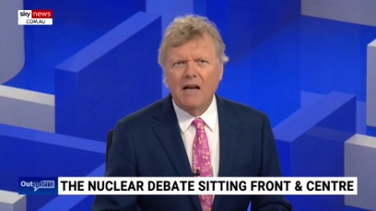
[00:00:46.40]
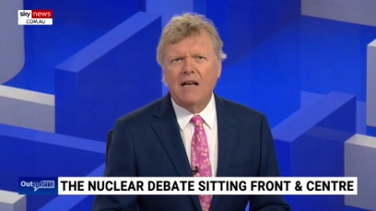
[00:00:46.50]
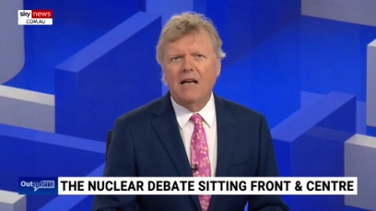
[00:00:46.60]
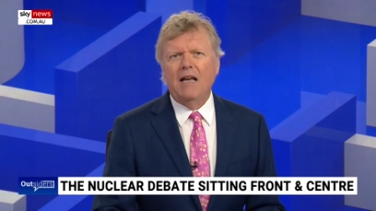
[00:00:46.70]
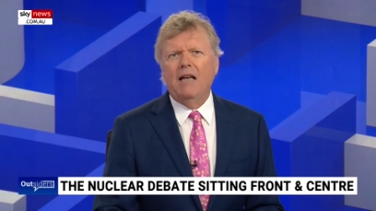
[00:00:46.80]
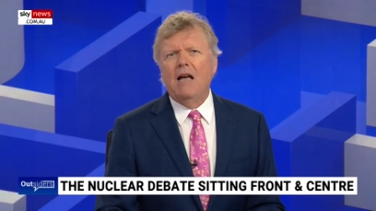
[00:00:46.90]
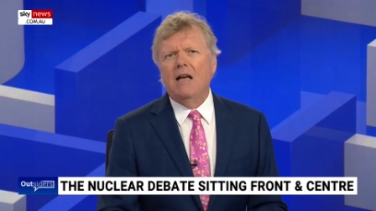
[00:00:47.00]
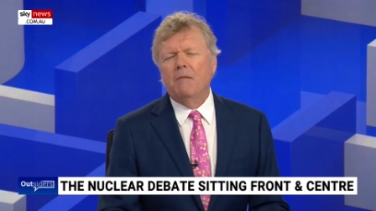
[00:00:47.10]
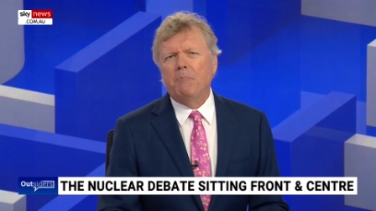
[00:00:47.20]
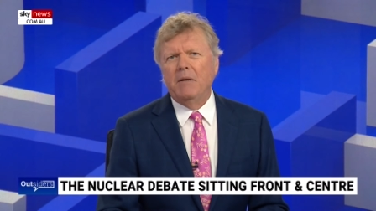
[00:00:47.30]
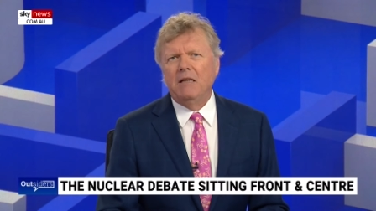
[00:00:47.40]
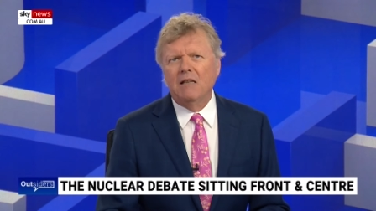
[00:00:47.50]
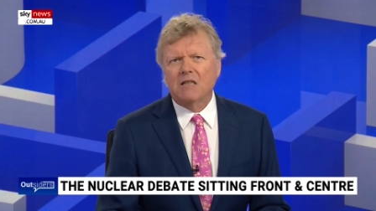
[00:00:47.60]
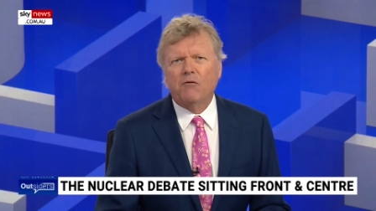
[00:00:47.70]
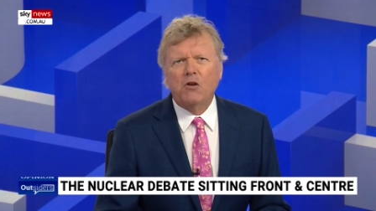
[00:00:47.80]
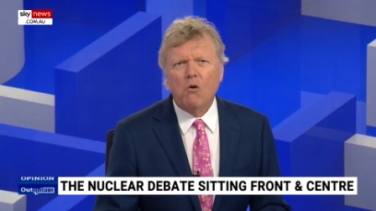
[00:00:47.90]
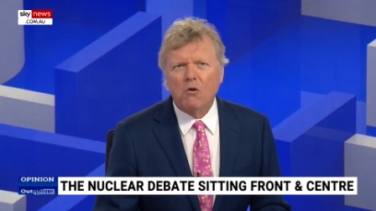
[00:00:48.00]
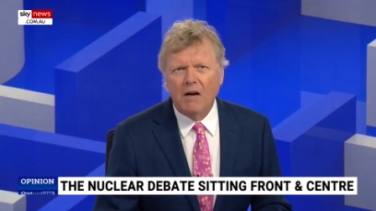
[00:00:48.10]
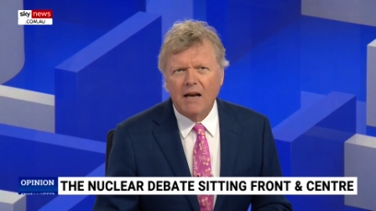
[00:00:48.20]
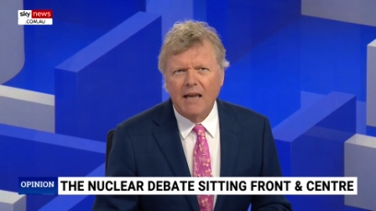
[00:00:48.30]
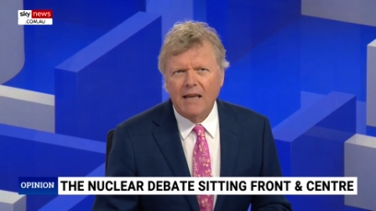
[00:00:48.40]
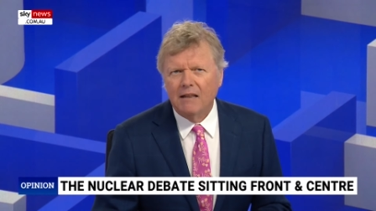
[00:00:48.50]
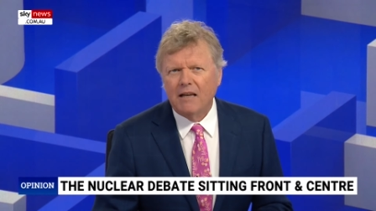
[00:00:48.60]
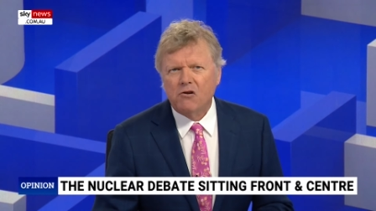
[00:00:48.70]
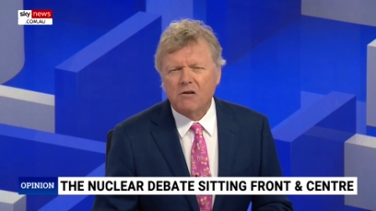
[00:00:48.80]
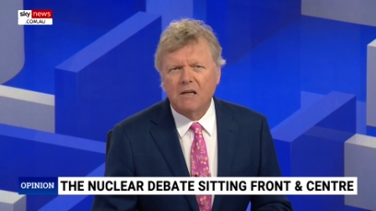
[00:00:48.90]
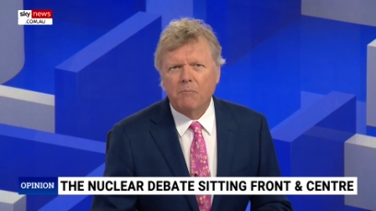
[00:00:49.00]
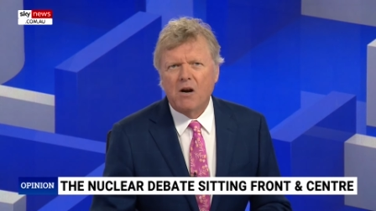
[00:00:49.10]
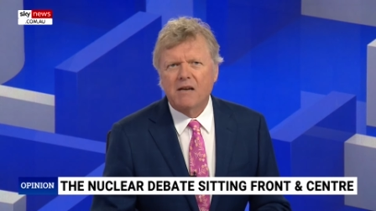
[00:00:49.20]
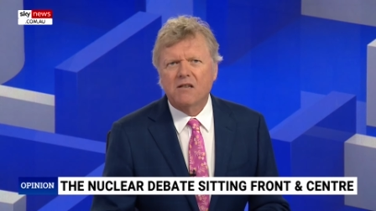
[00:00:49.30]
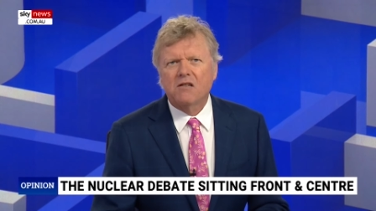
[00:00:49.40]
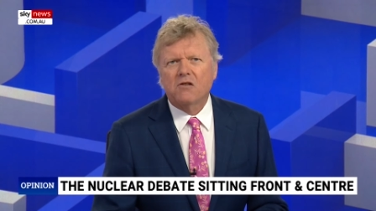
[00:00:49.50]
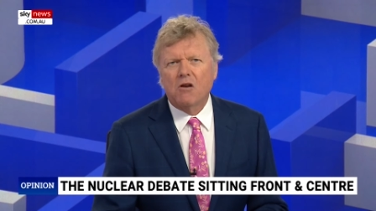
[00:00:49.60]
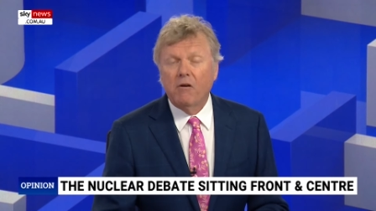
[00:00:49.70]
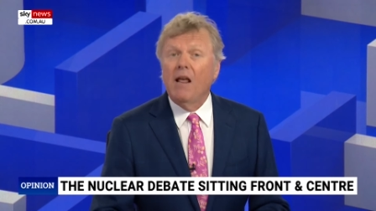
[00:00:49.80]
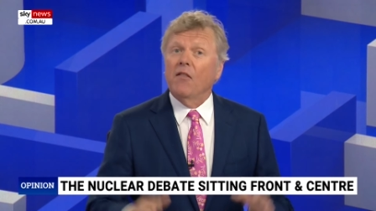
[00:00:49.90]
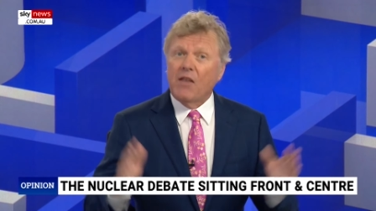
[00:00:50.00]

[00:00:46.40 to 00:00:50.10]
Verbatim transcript: uh, uh, bills for your uh, electricity prices, and so on.